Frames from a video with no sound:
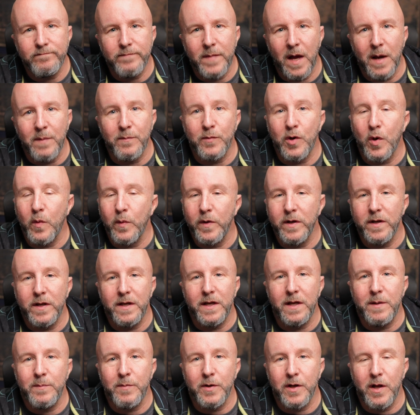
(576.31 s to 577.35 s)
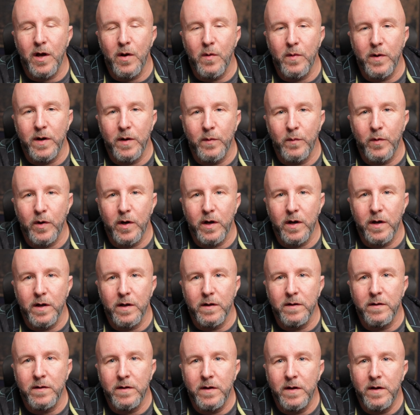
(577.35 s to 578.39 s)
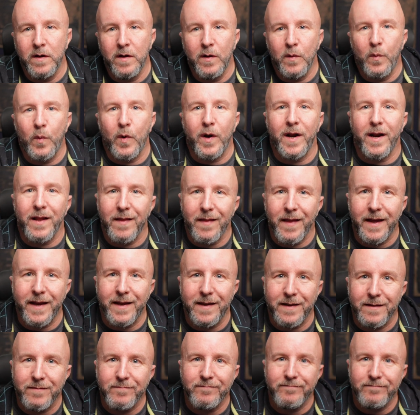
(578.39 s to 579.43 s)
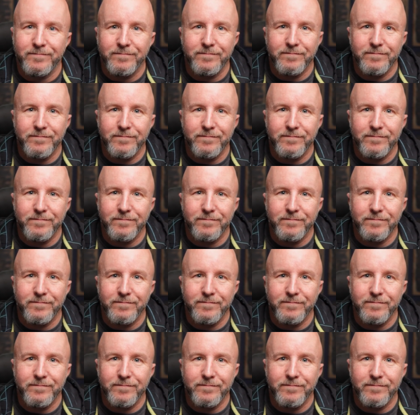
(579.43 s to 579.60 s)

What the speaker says: I'm going to keep it going, and we're going to like it.